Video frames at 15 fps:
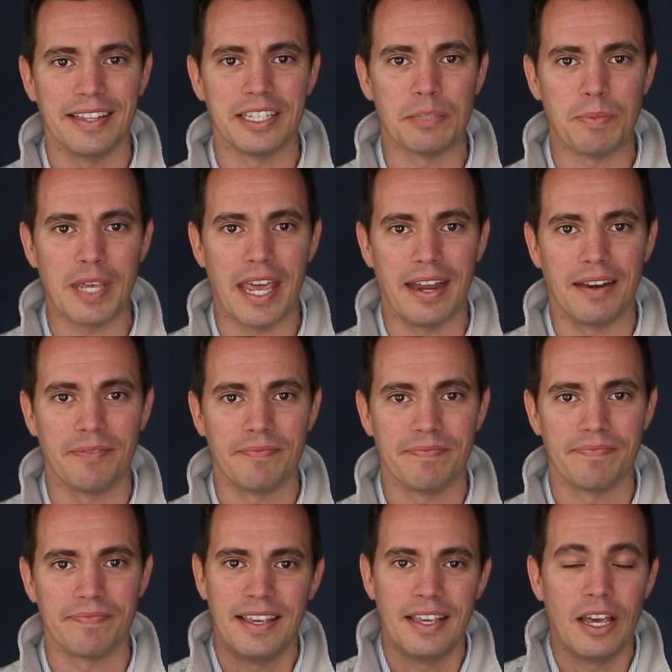let's begin.
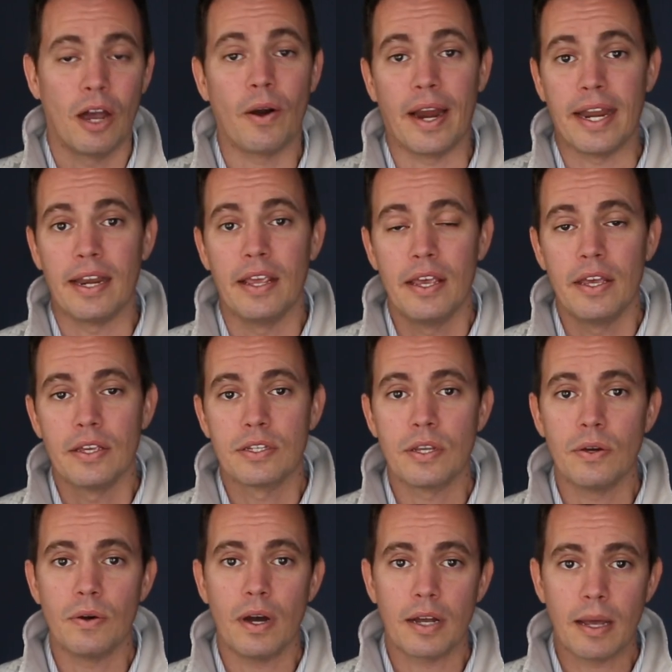All right,
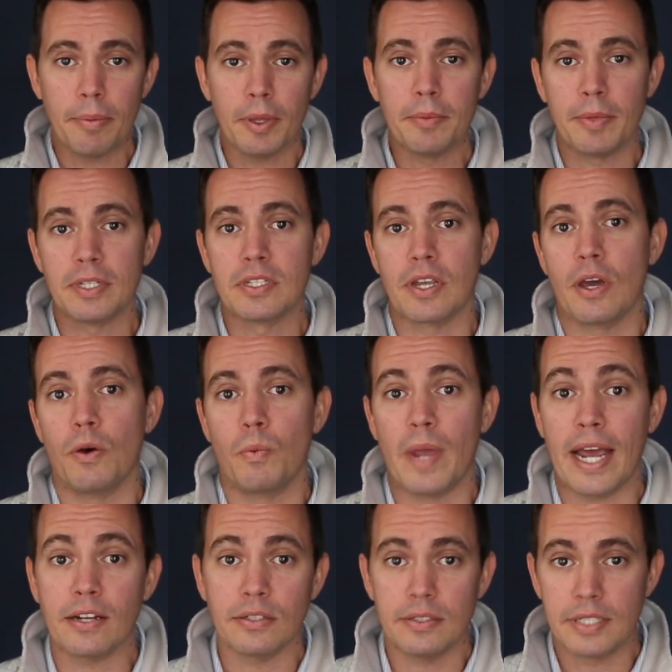so a couple of months ago,
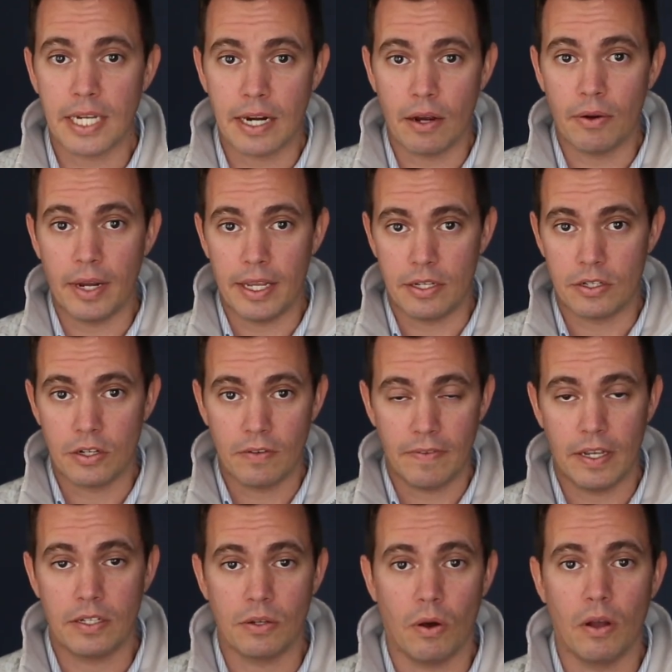we actually sent out a
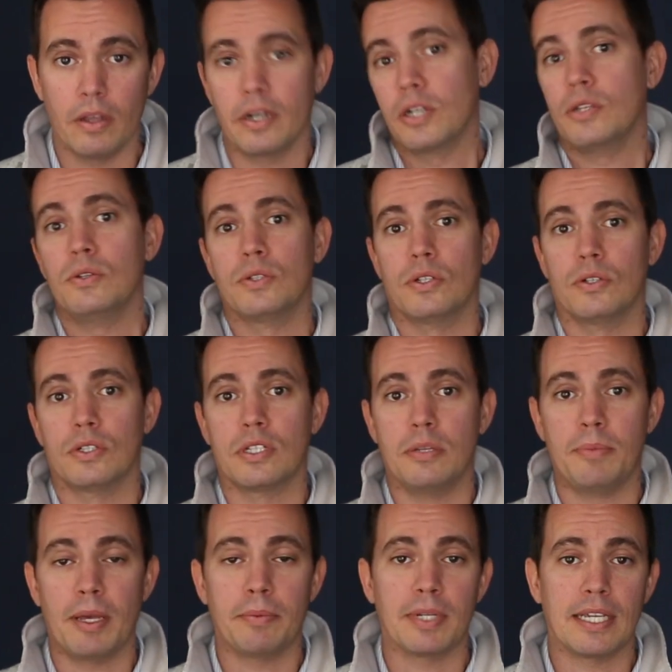survey to all our users
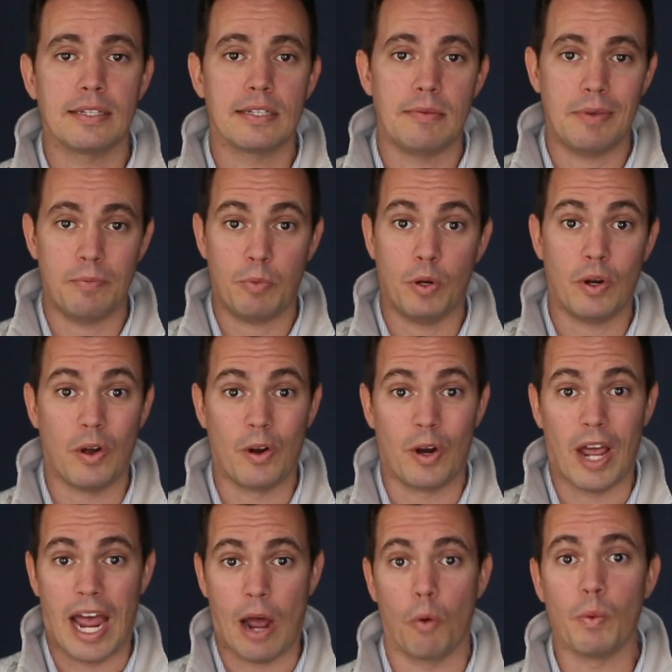to be able to get some input
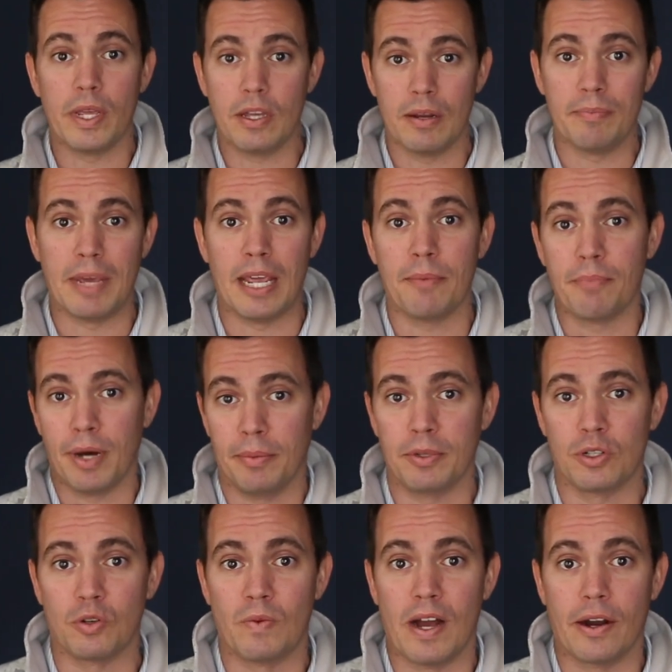on how we could make
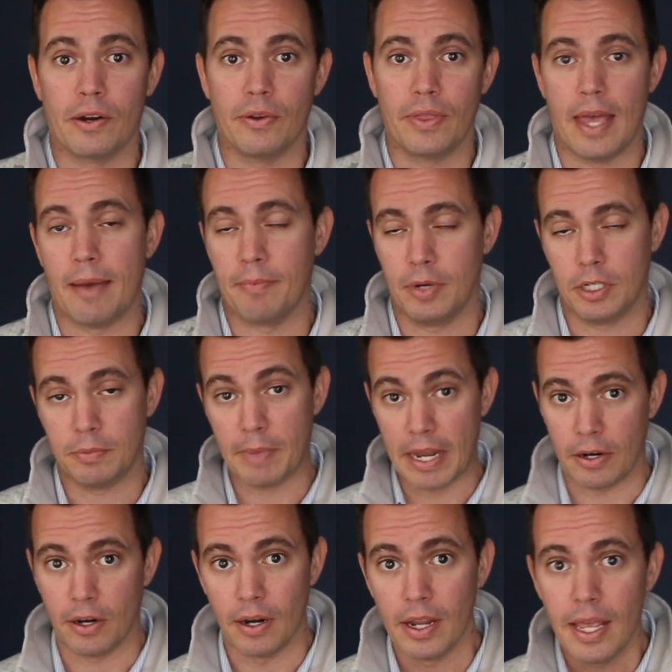Publisher Rocket Rocker that much
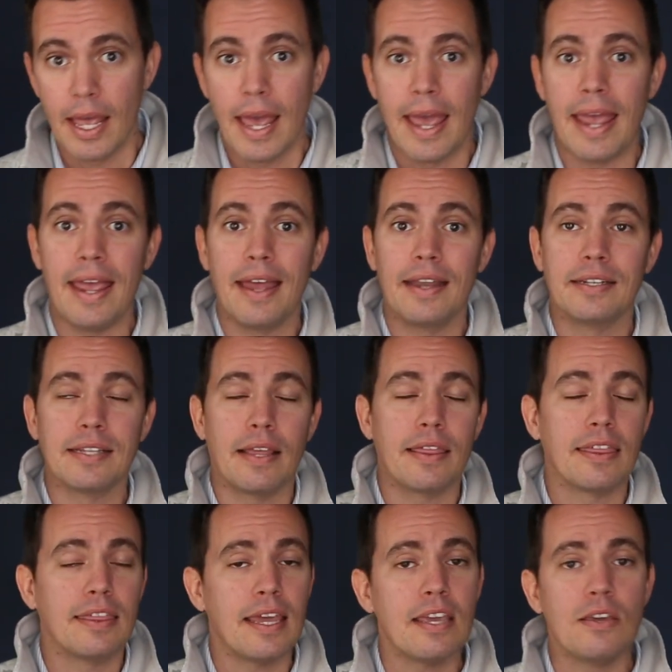better. And
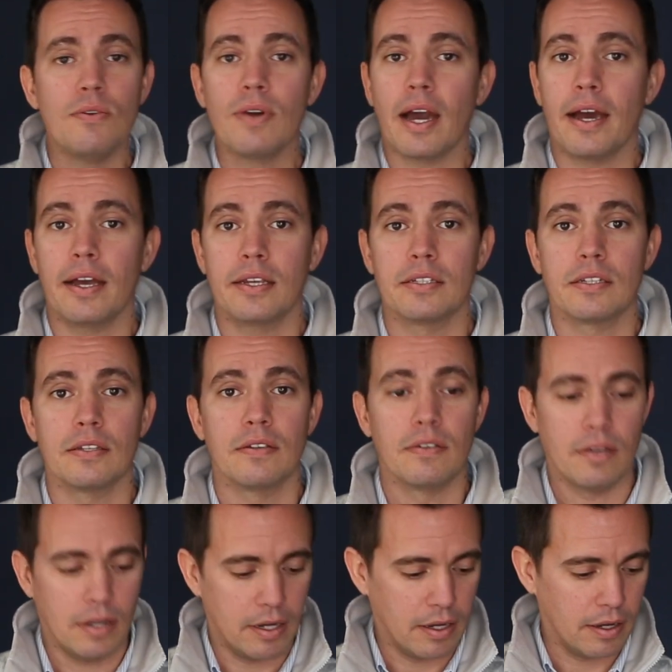thank you guys
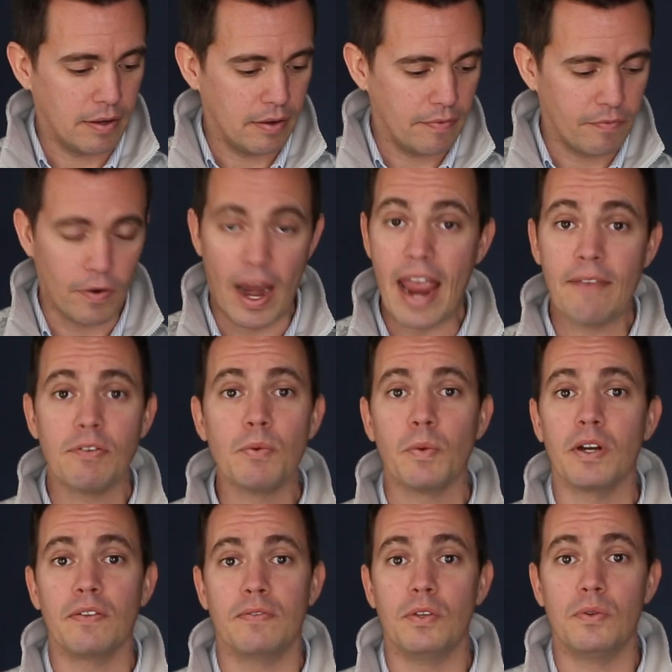uh, for every
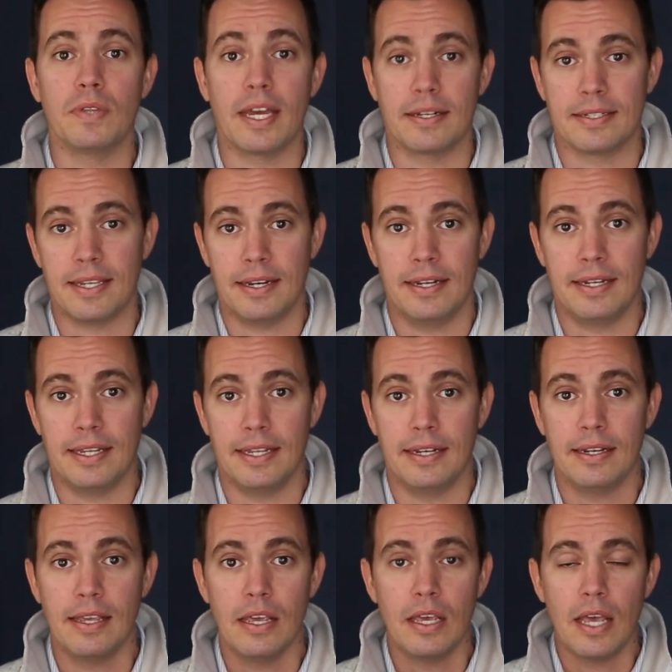one of you that sent it
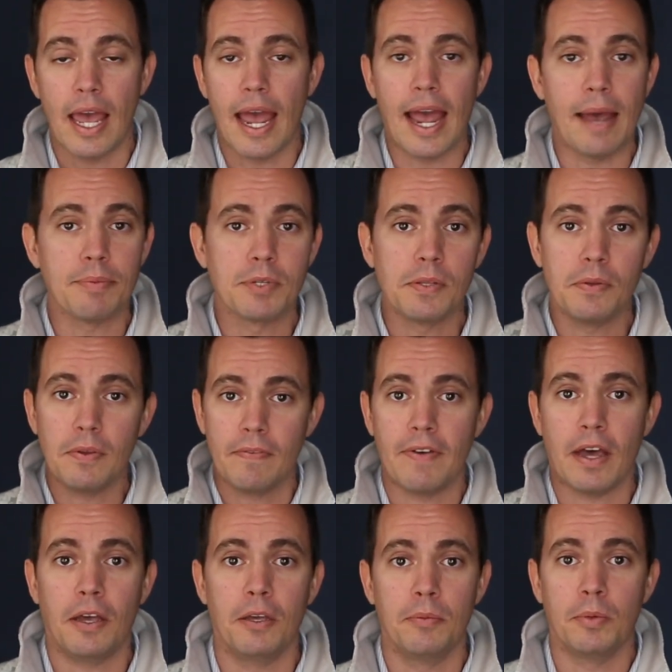in. Absolutely
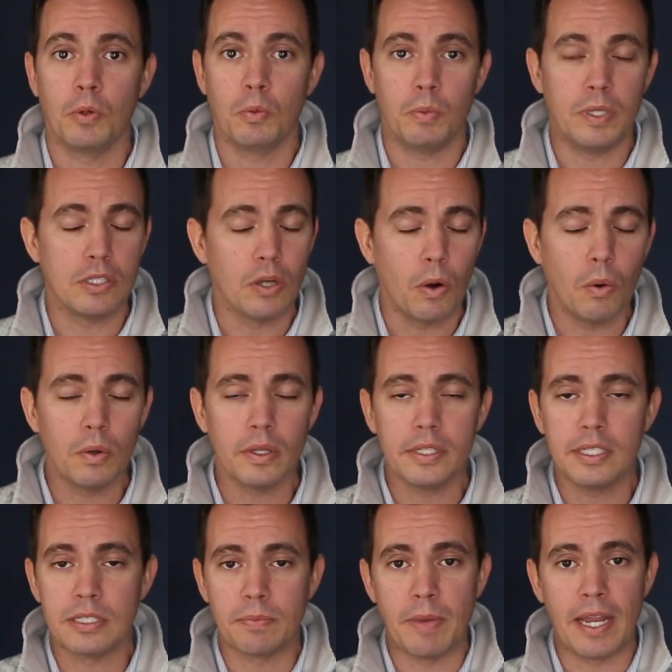valuable. We
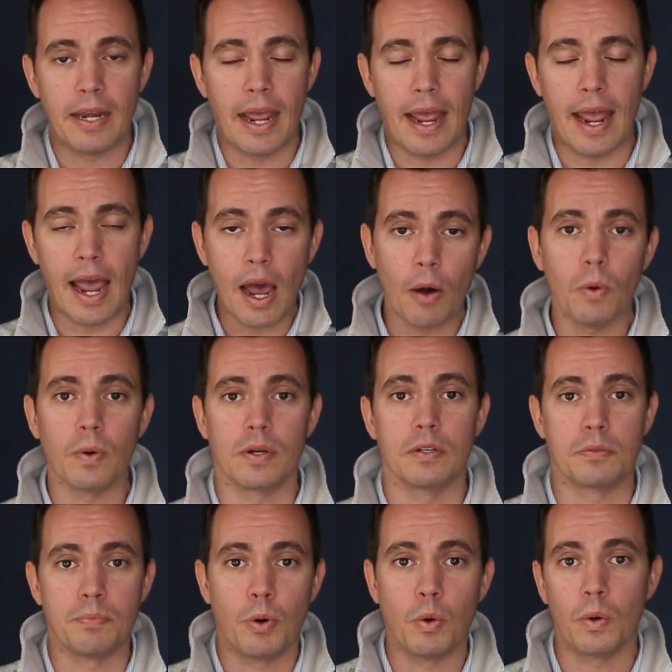totally spent
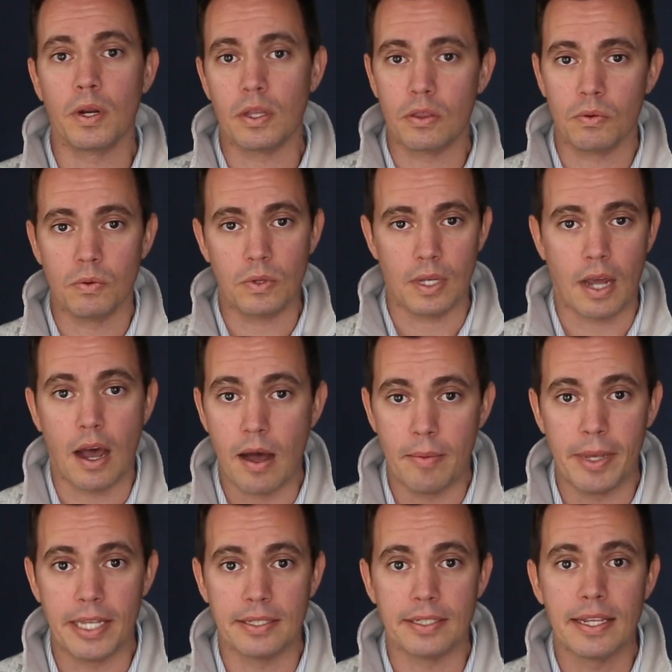hours pouring through the
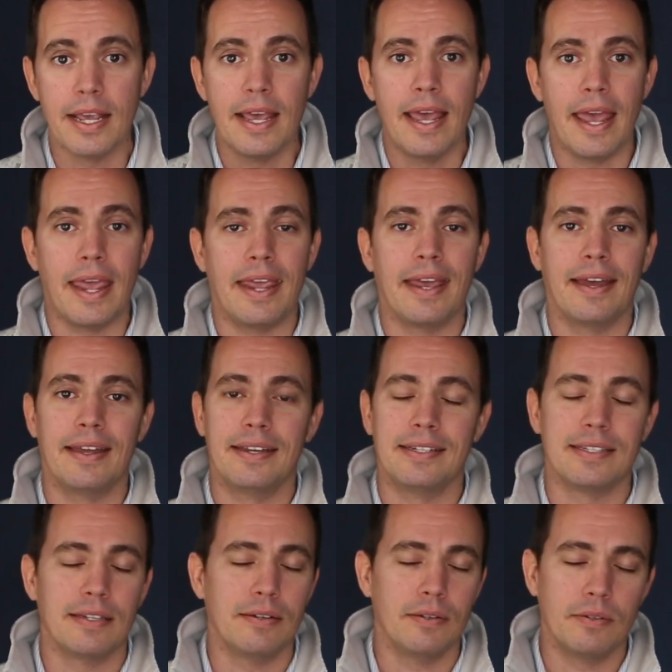comments
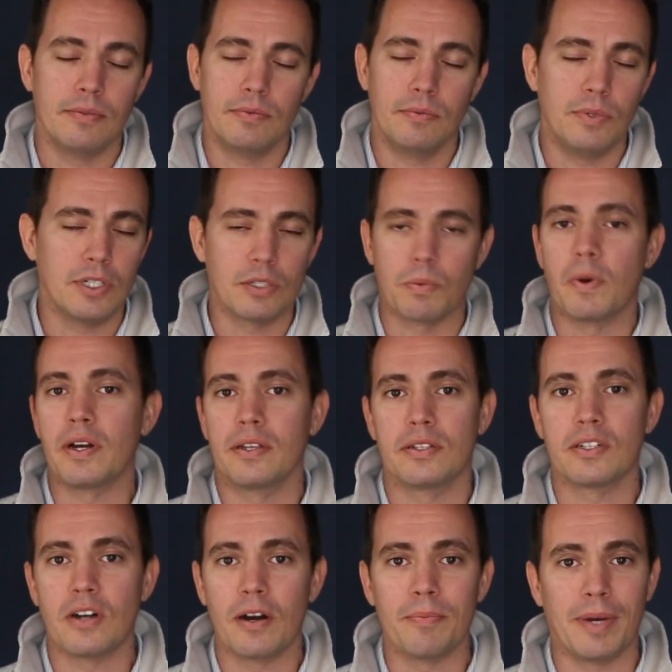and we just want to
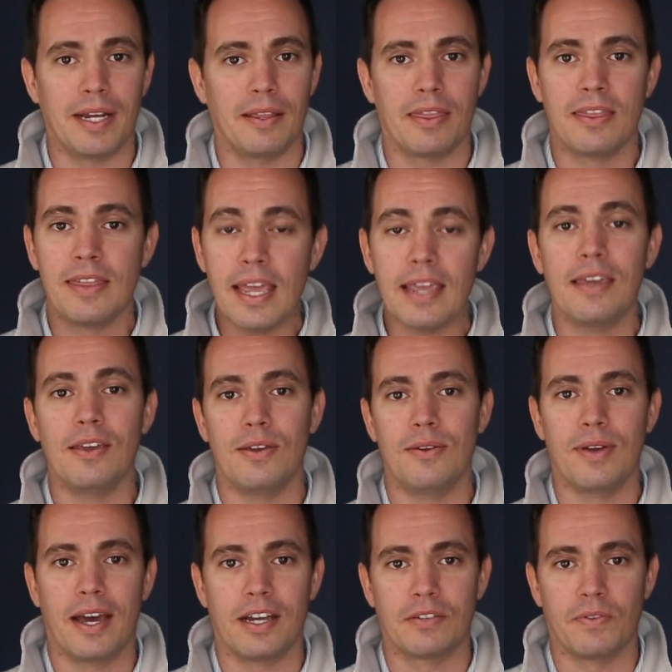start by thanking you
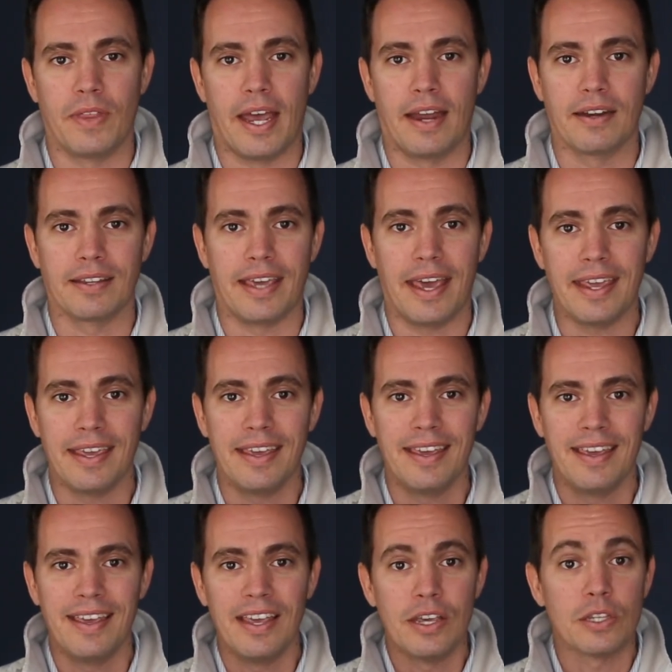guys for that, okay?
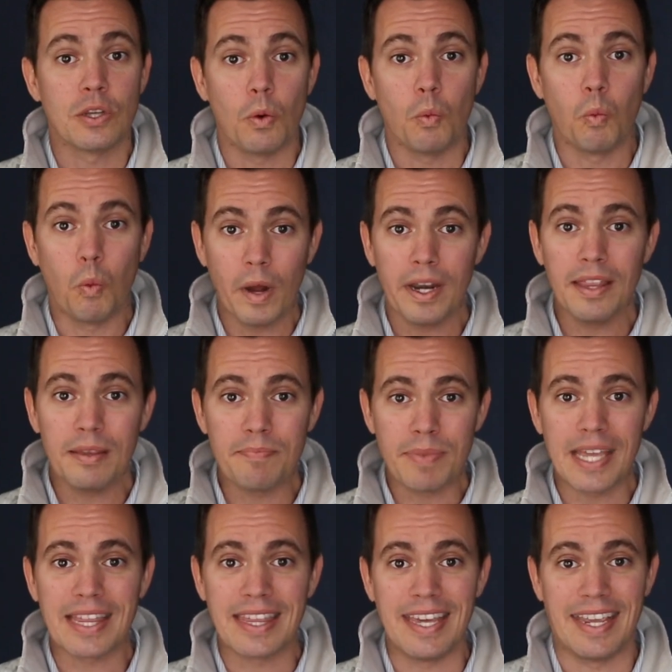So one of the
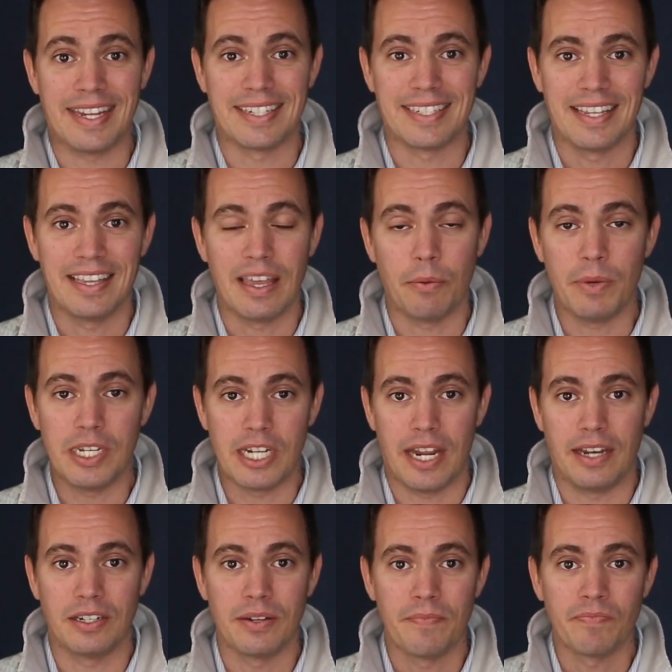big things that we
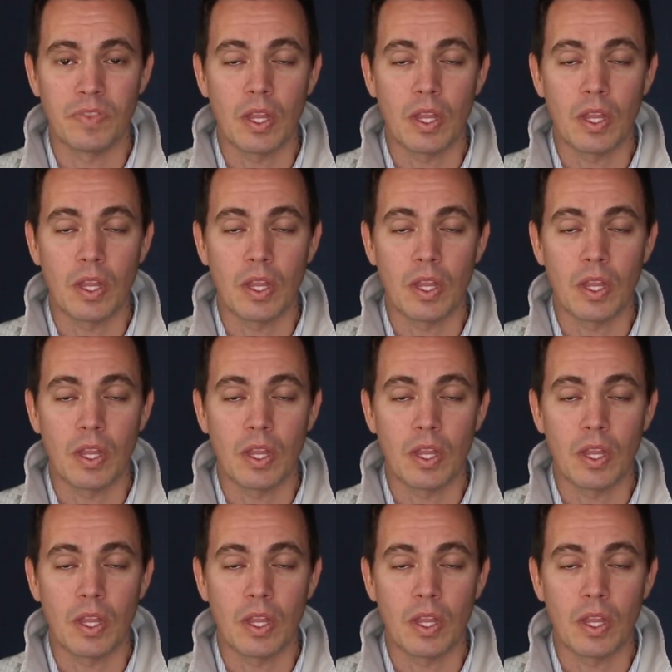changed